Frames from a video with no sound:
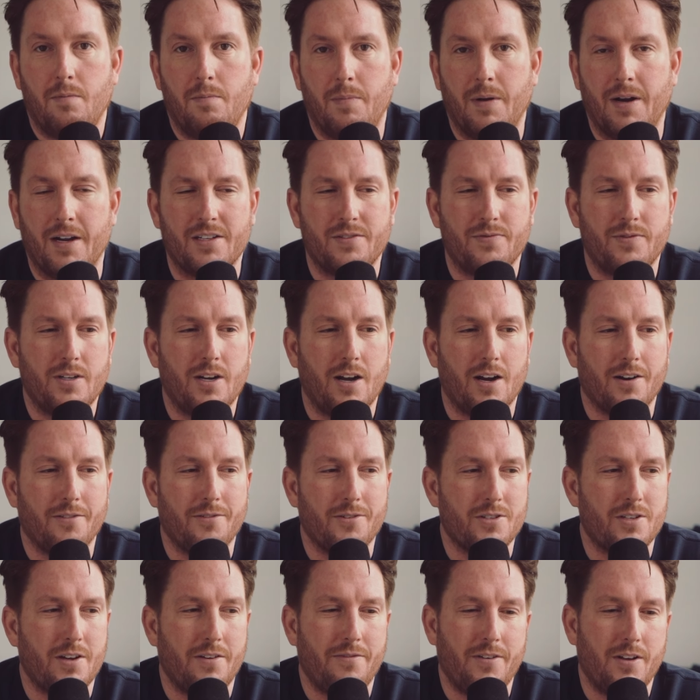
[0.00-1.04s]
But as
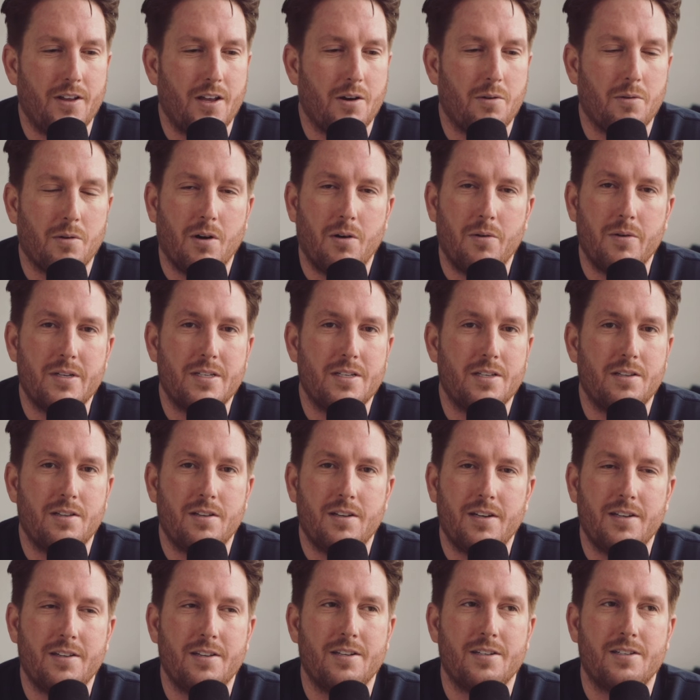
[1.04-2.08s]
photographers, I feel like we're always
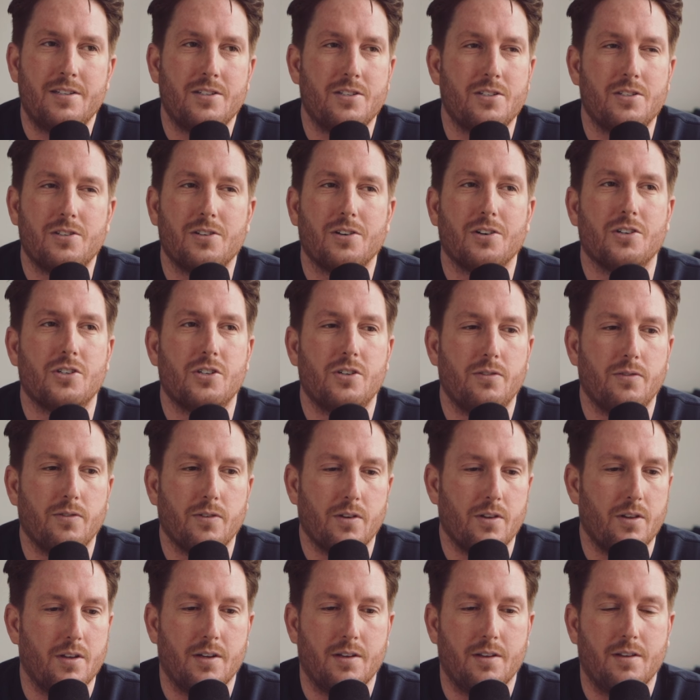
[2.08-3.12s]
in this search
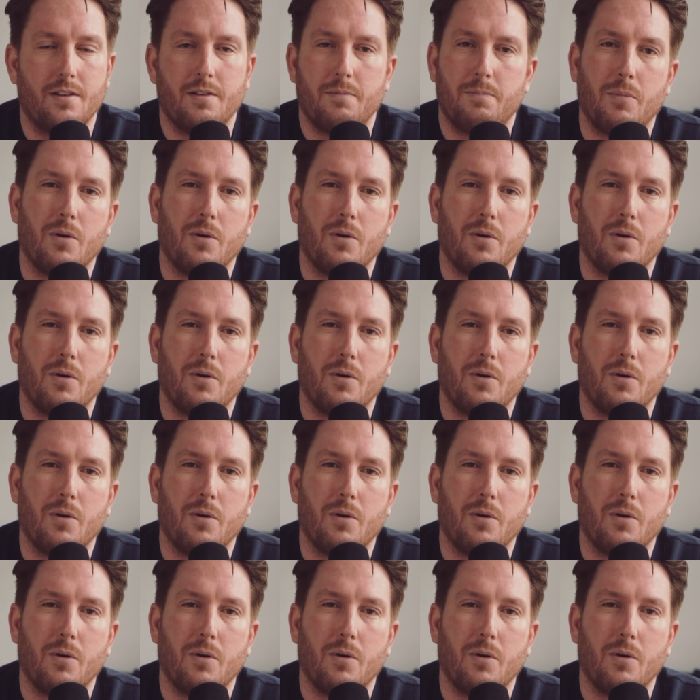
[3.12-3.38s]
for the